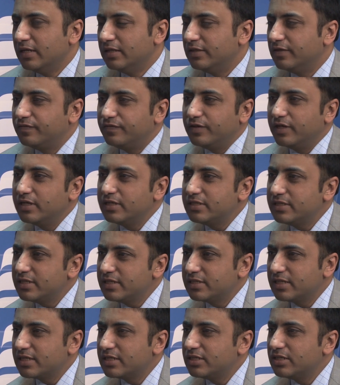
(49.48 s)
The first
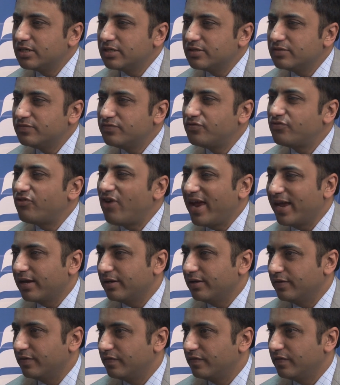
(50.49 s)
is a certain
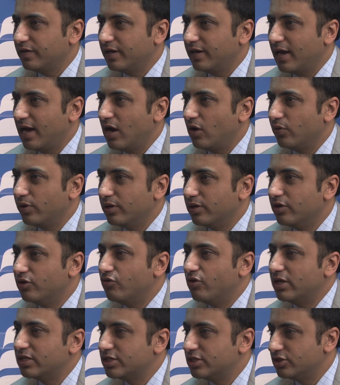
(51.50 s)
frankness in how he
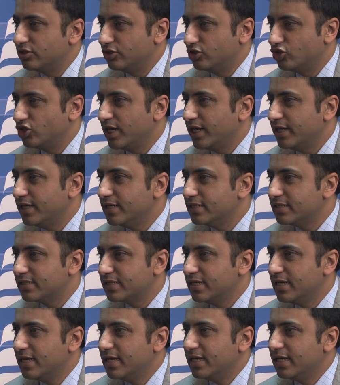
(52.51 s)
addresses the Chinese.